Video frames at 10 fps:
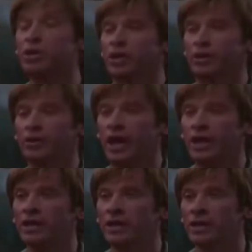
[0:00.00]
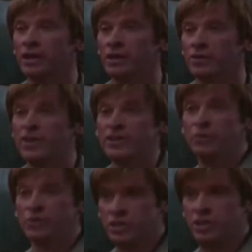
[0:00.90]
To be clear, okay?
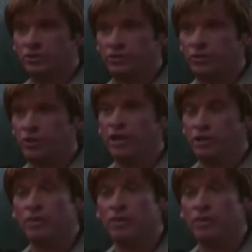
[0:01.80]
Victor was guilty, right?